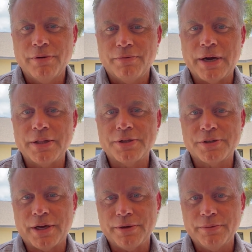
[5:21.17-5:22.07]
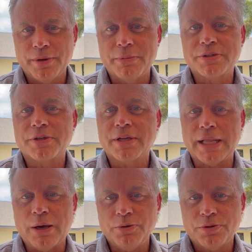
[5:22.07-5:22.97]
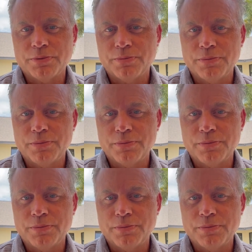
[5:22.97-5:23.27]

Find the sun amidst the clouds.